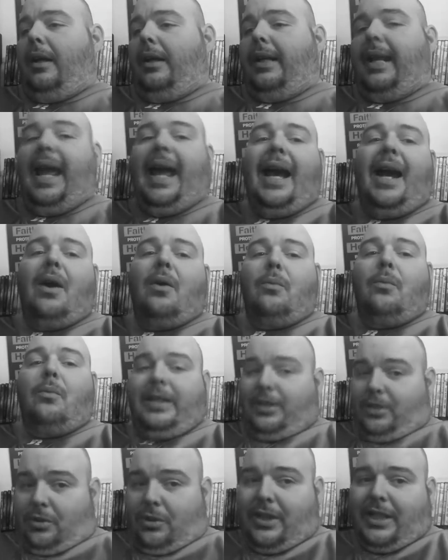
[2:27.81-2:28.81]
Now,
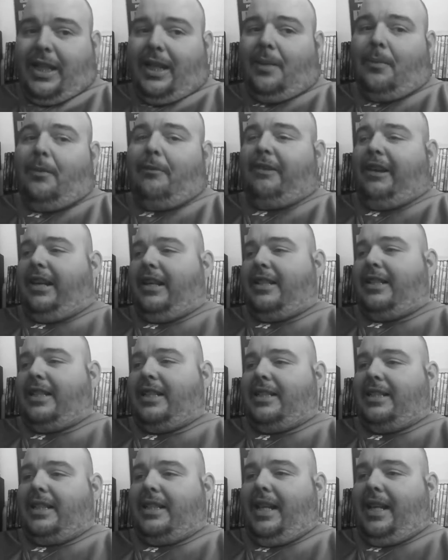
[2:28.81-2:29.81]
we do celebrate
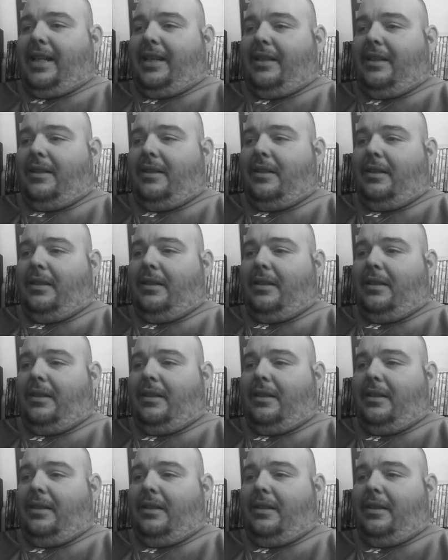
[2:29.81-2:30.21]
Valentine's Day.